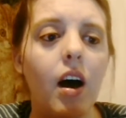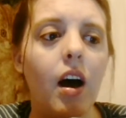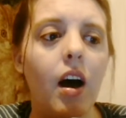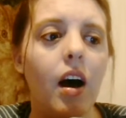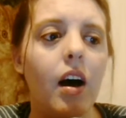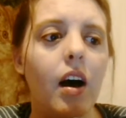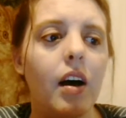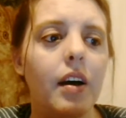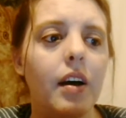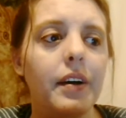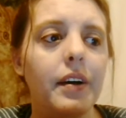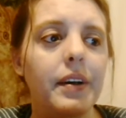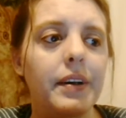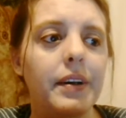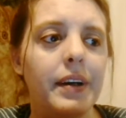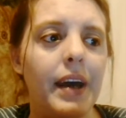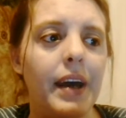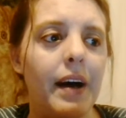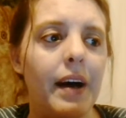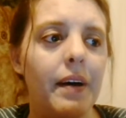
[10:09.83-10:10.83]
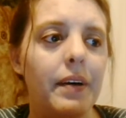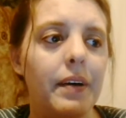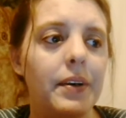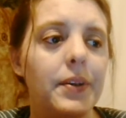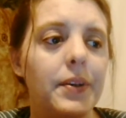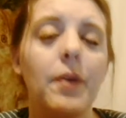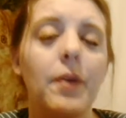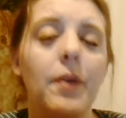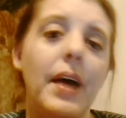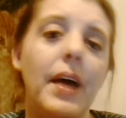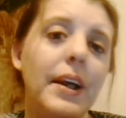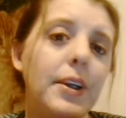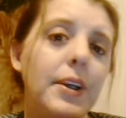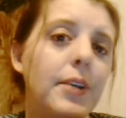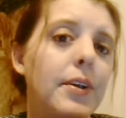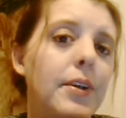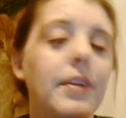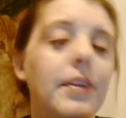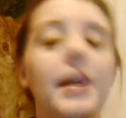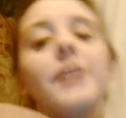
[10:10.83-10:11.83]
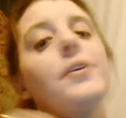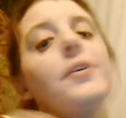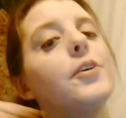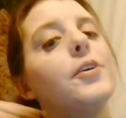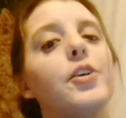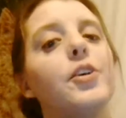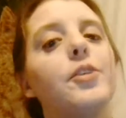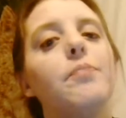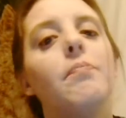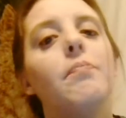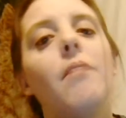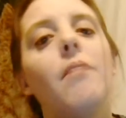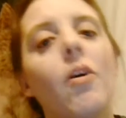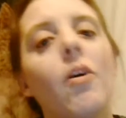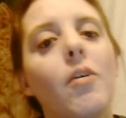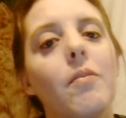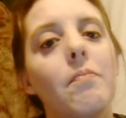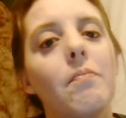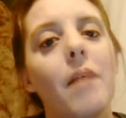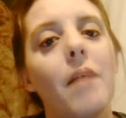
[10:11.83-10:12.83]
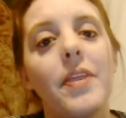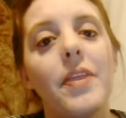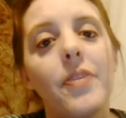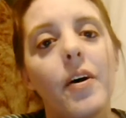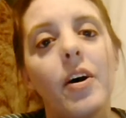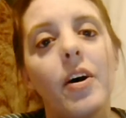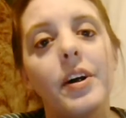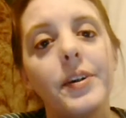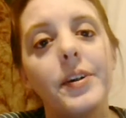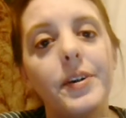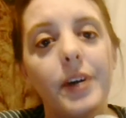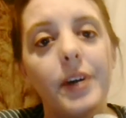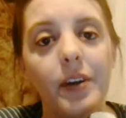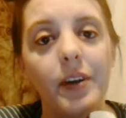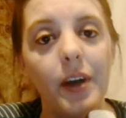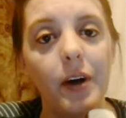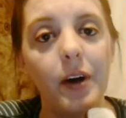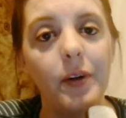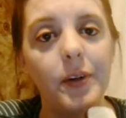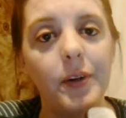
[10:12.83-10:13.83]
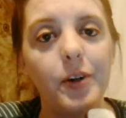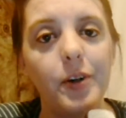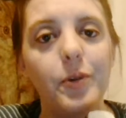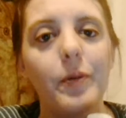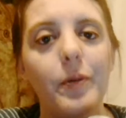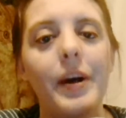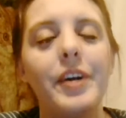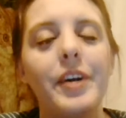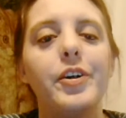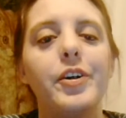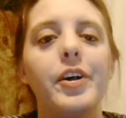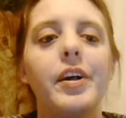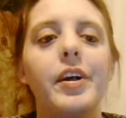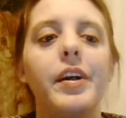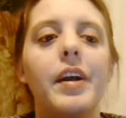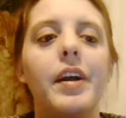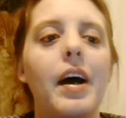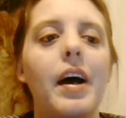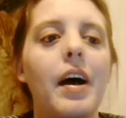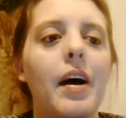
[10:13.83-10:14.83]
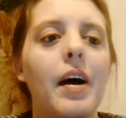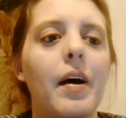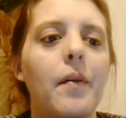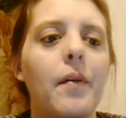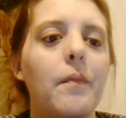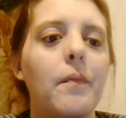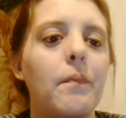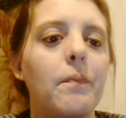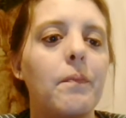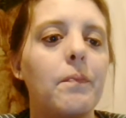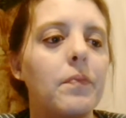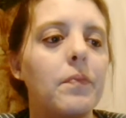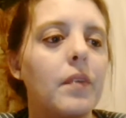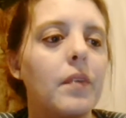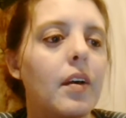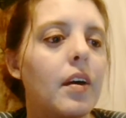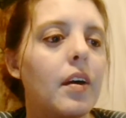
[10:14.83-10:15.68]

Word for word: Uh, yeah, so that's that's just my thoughts on the whole situation. Um,